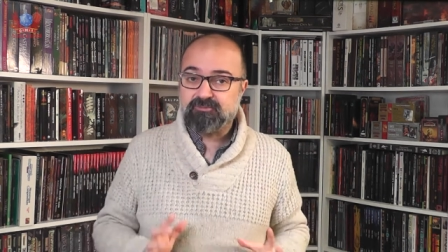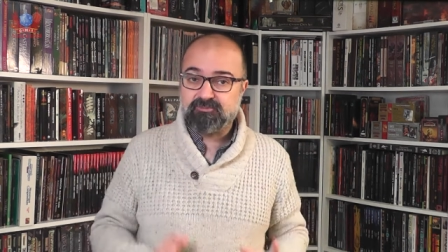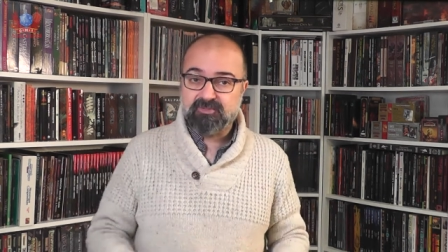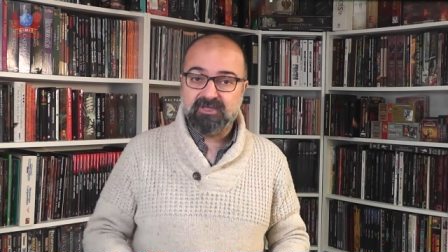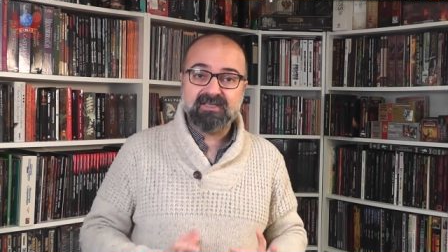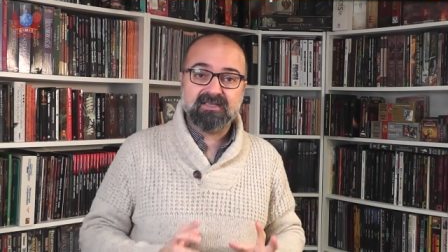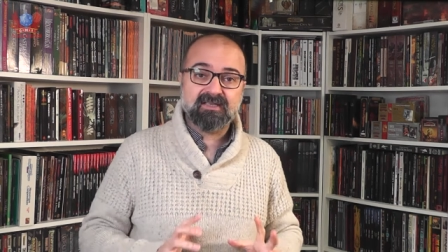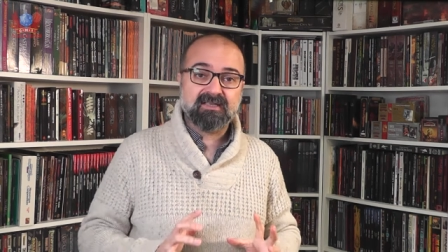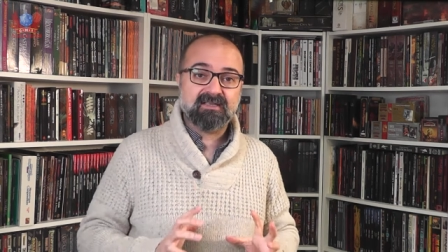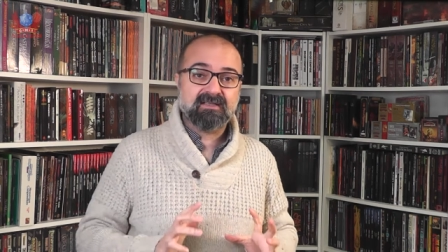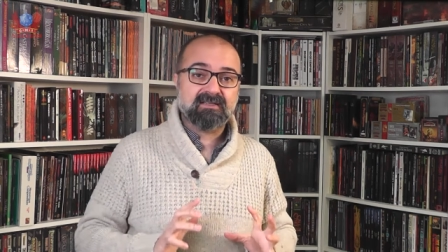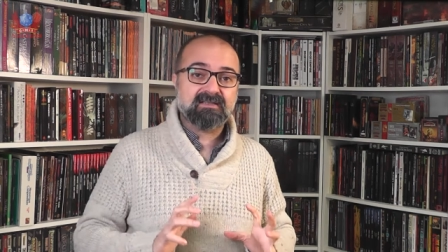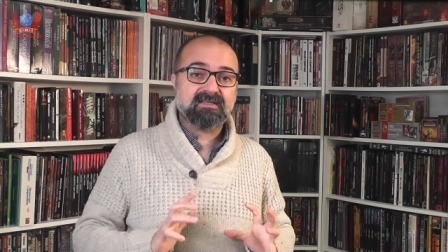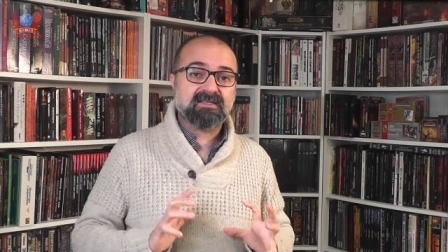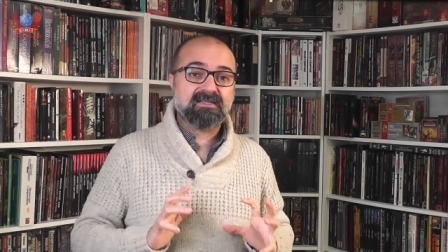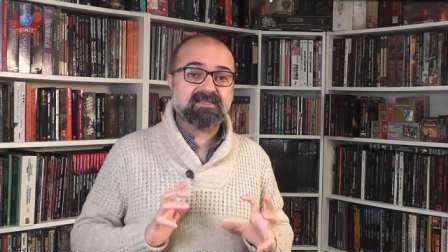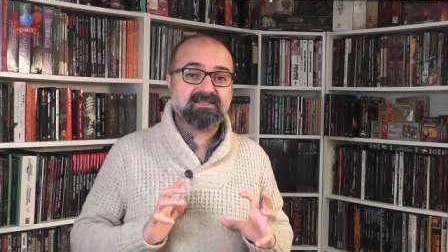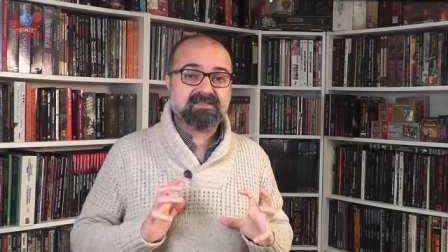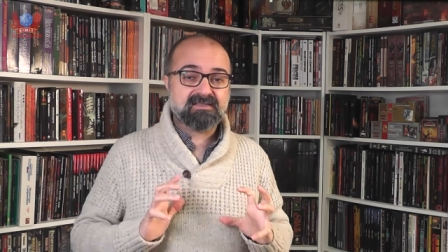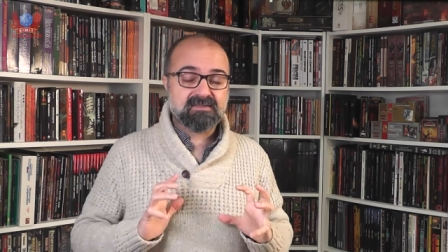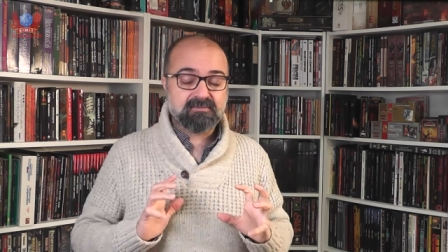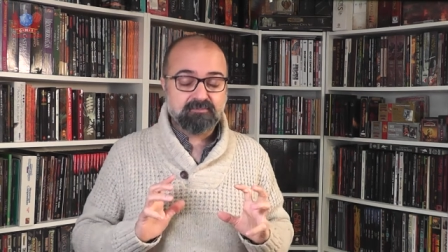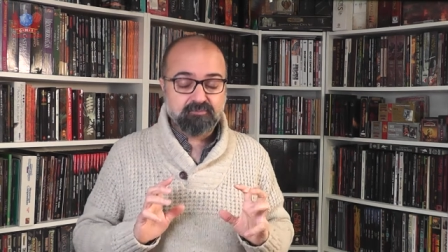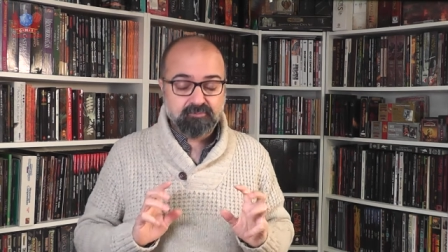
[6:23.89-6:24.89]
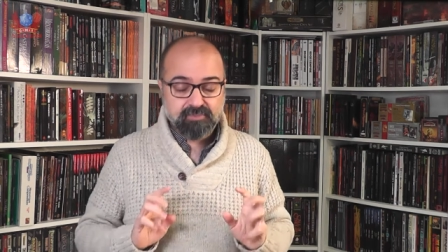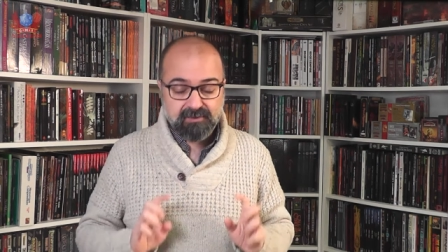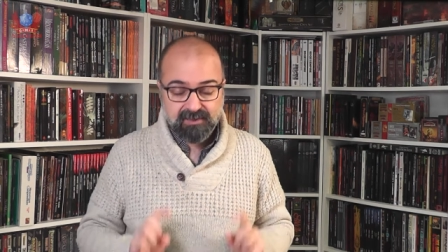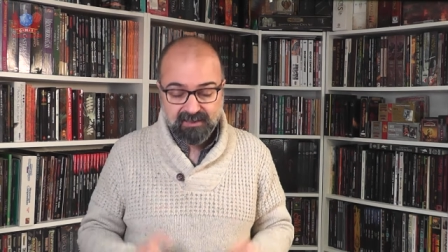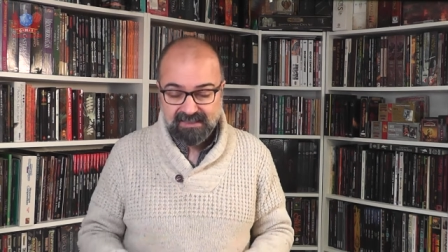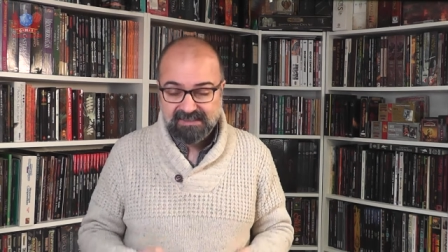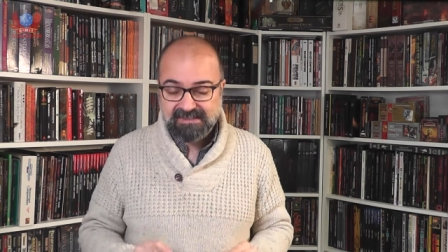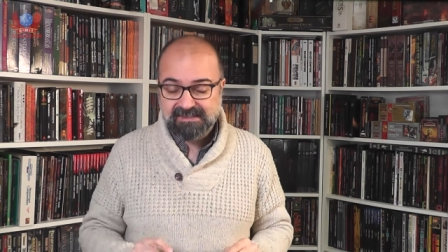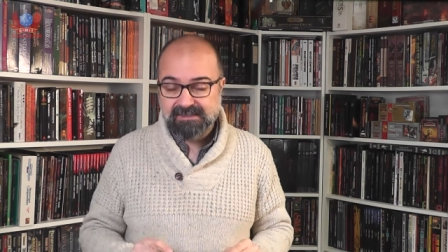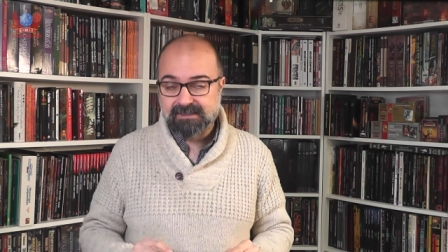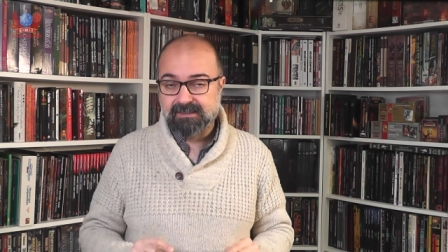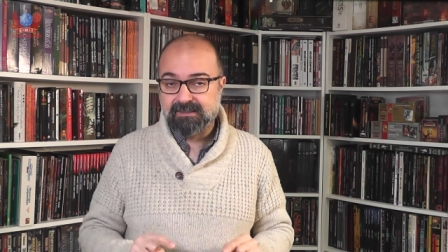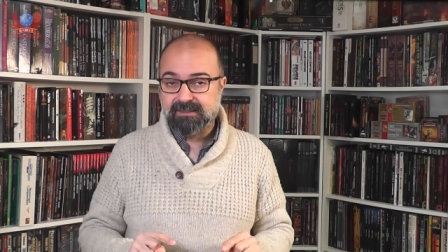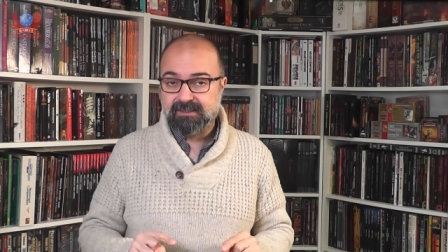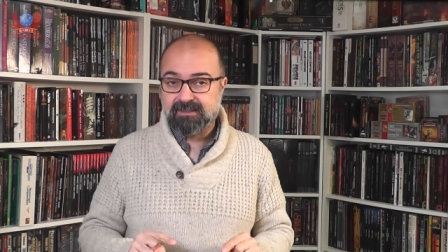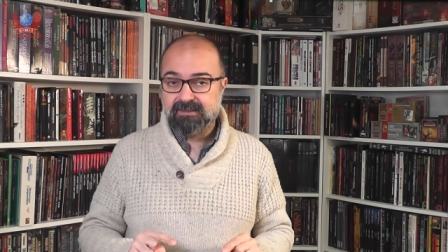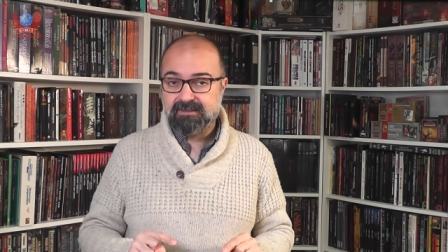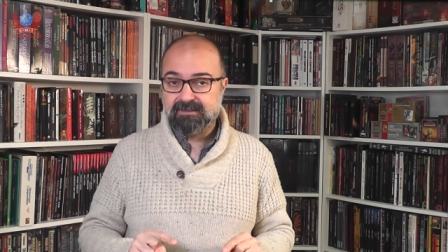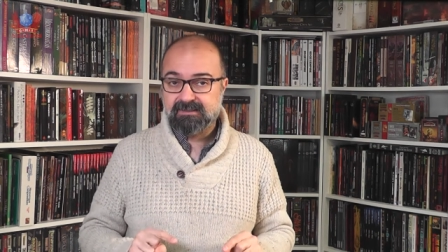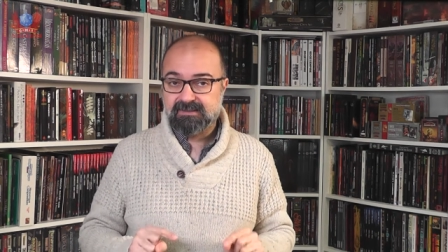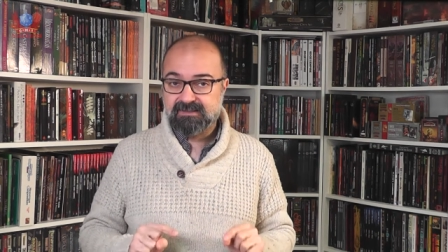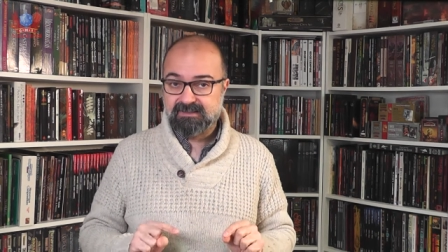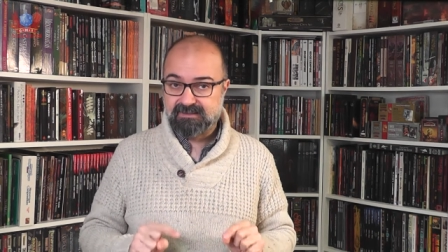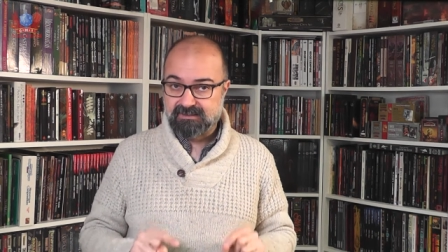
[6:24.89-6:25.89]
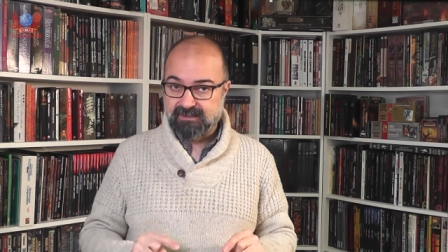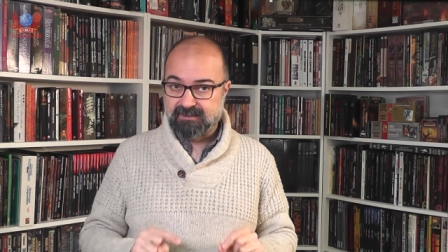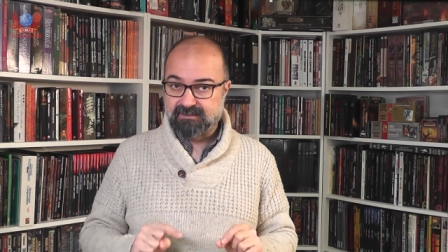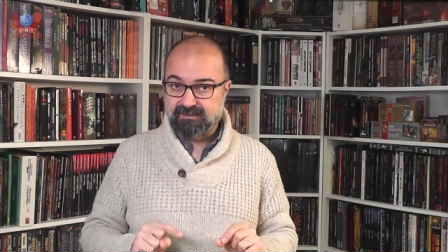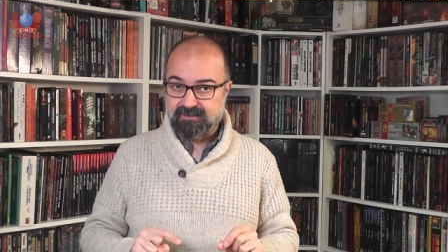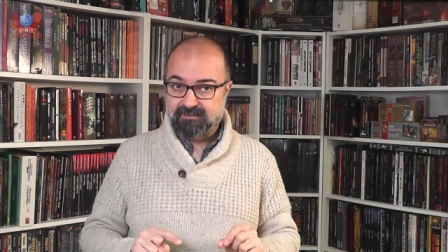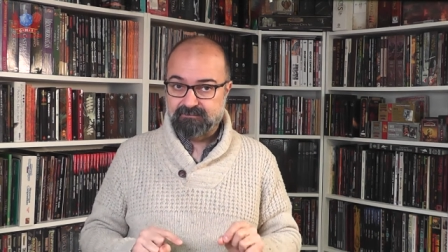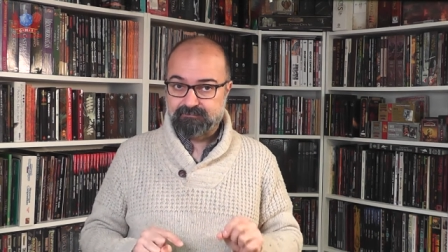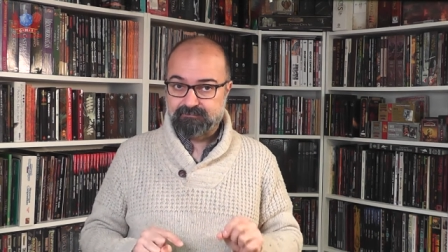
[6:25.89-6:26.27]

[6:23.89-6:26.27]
been explicitly stated.